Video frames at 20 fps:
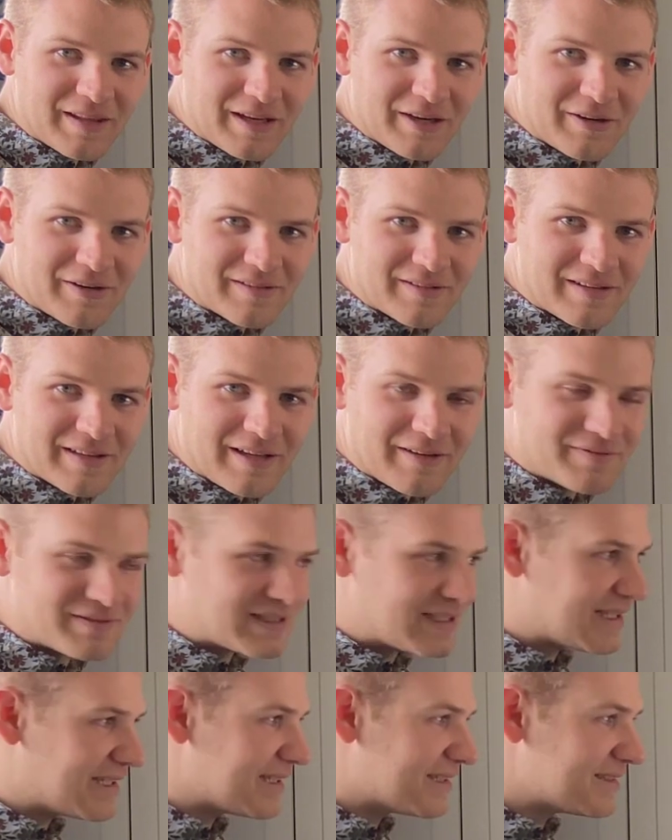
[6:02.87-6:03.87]
there in the
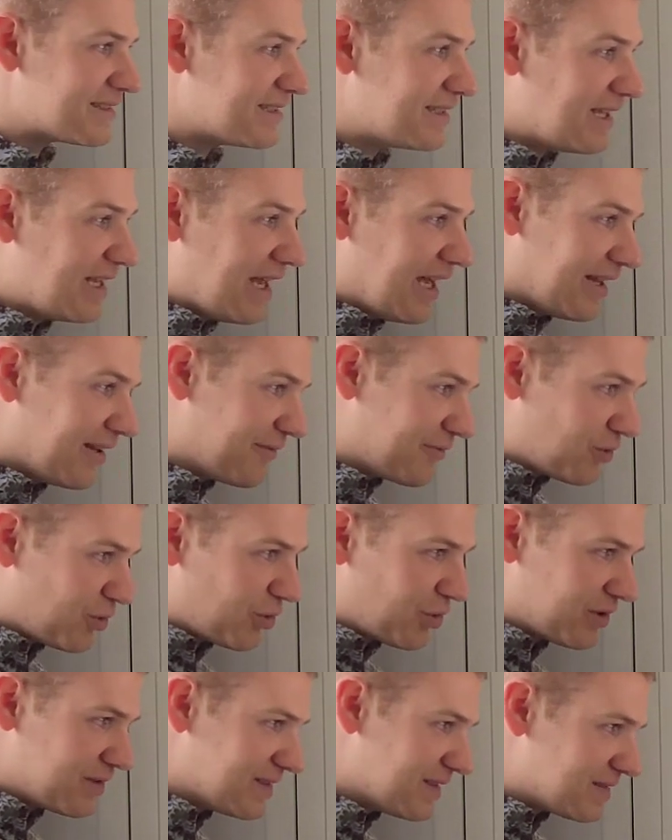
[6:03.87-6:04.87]
left hand. And of
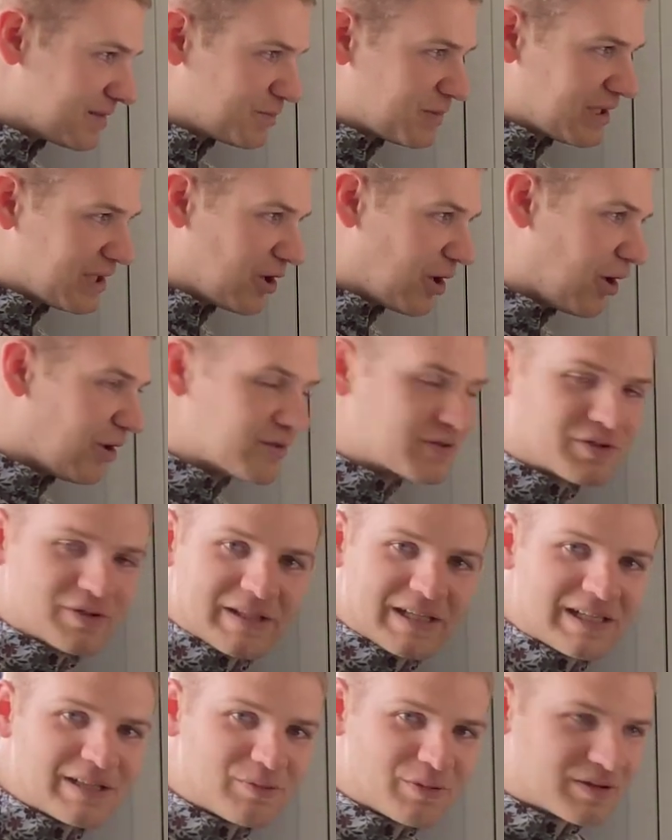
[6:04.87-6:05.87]
course it's being
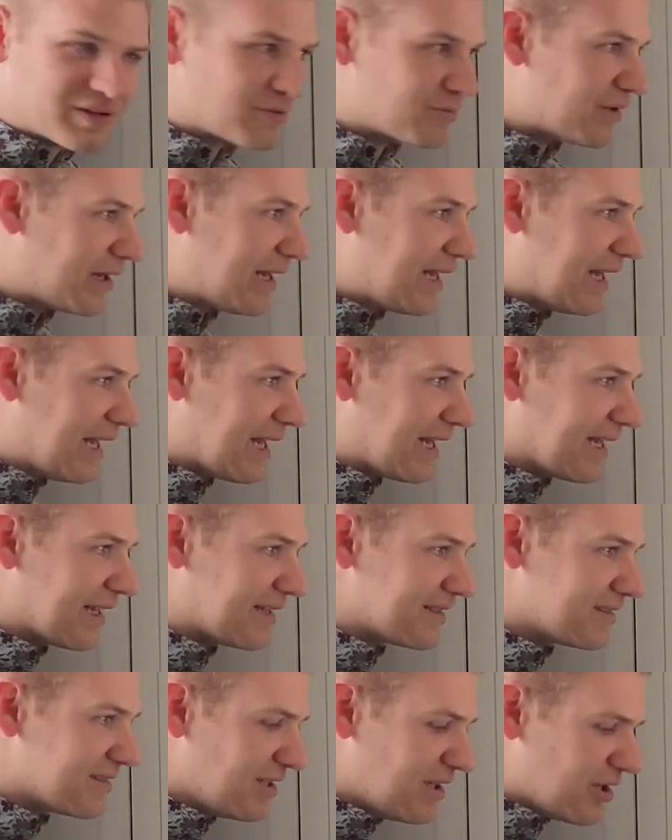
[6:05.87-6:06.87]
alternated with the right
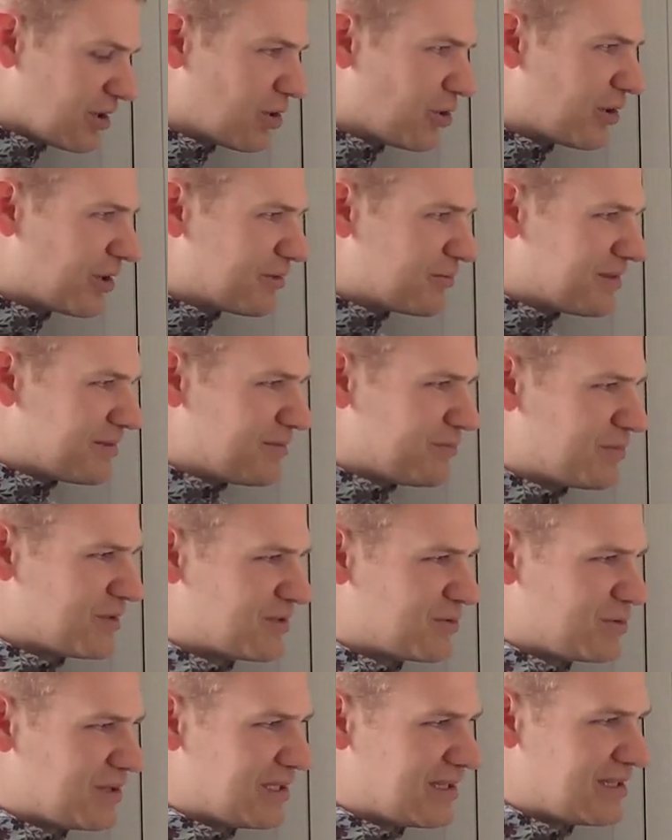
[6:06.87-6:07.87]
hand, going
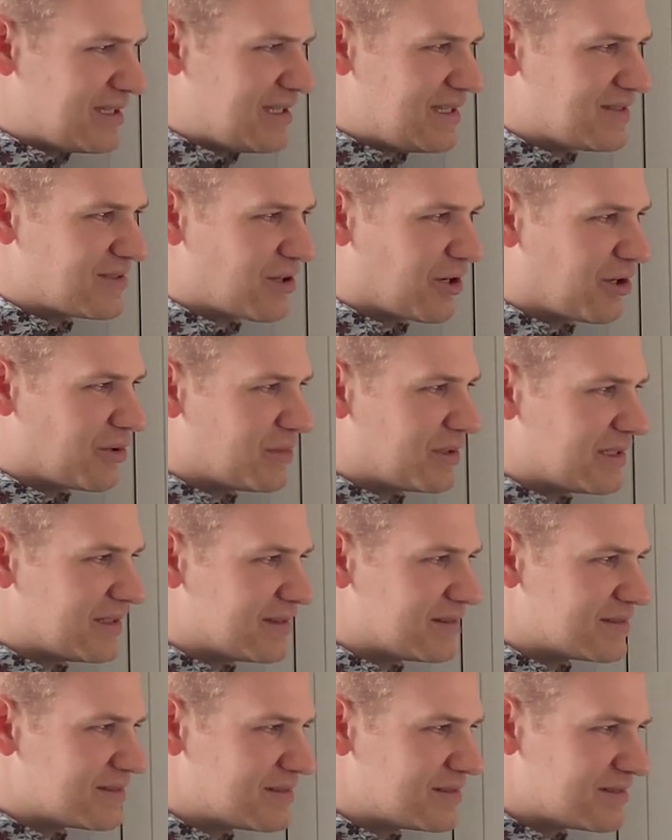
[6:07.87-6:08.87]
between these
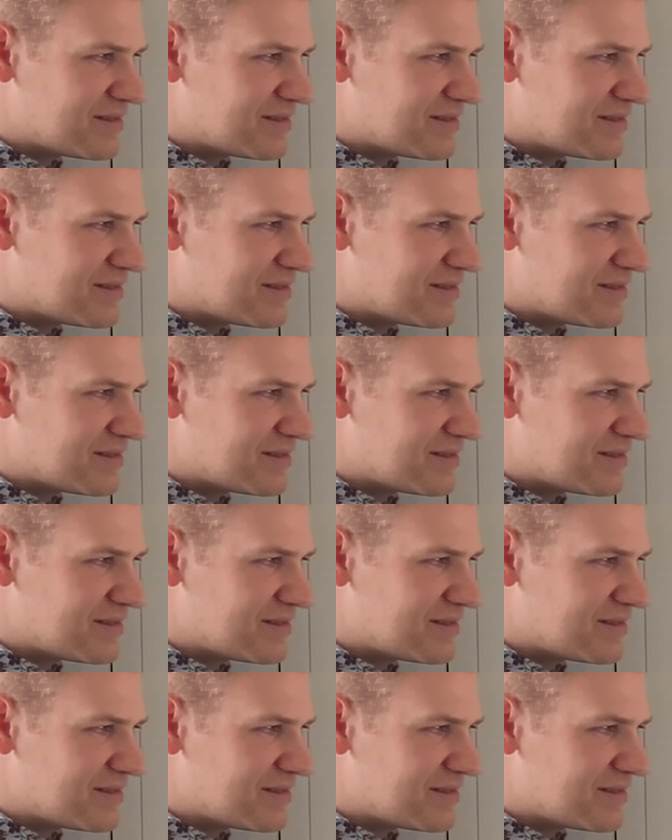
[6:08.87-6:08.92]
harmonies.